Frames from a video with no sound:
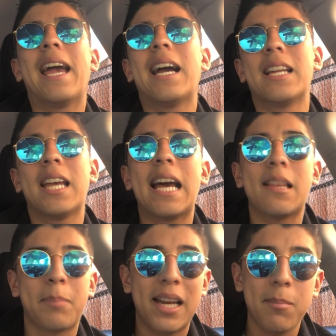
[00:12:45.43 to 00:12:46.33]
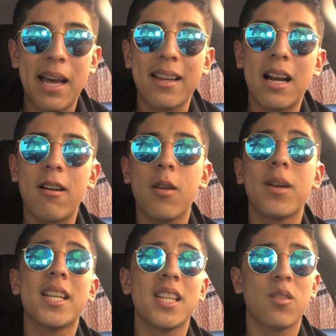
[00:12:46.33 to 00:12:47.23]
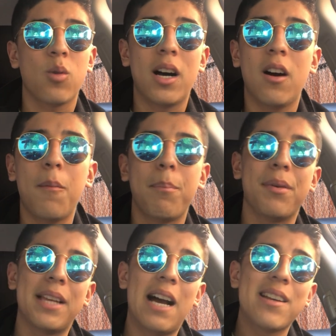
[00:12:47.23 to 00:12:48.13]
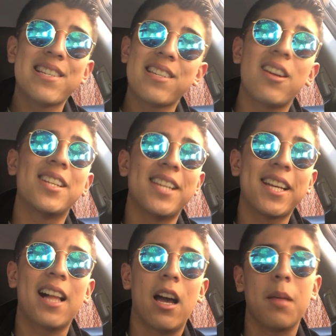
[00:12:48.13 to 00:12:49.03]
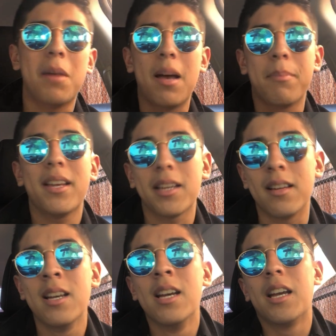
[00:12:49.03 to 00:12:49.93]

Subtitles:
And he had the Peyton Manning area where he did well, but now he's just on a decline, in my opinion.